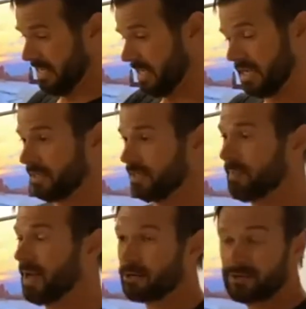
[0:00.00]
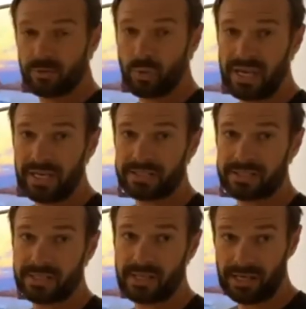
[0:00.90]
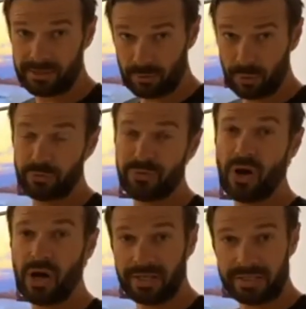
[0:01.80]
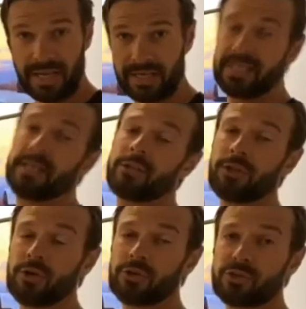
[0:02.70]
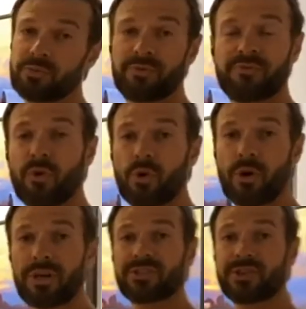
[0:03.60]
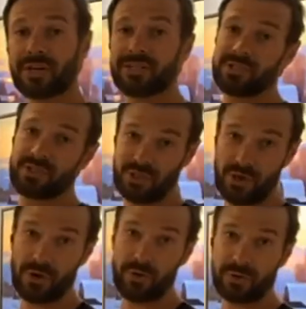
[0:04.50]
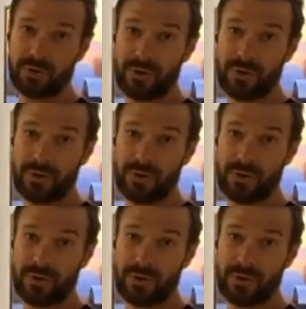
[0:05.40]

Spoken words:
in a matter of weeks, and the roof on, and it enclosed before it started to snow.